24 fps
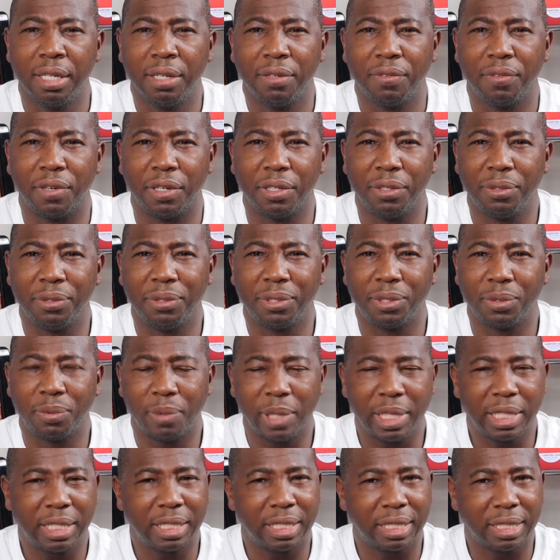for a new
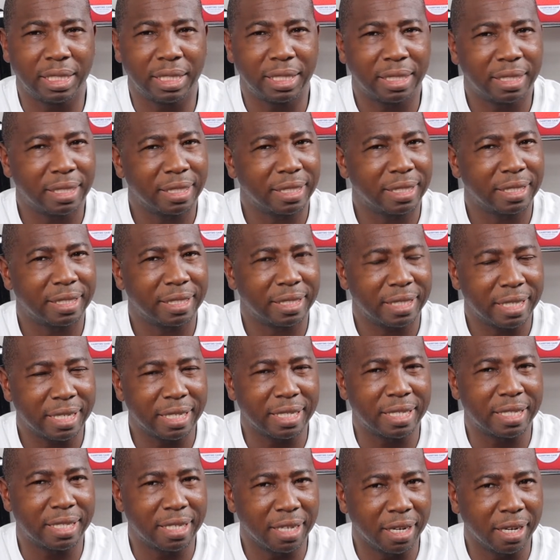Switch
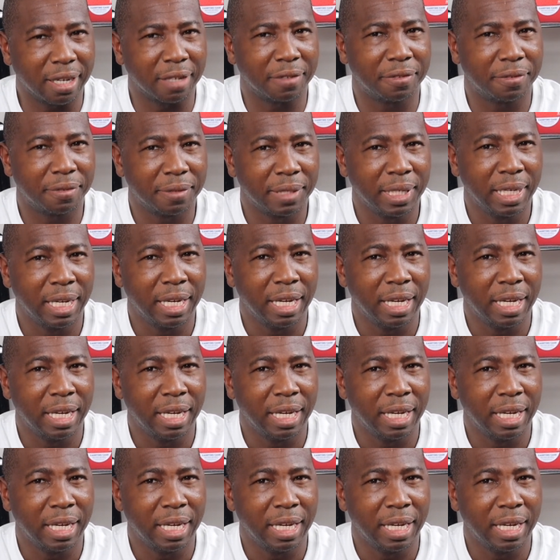is tough.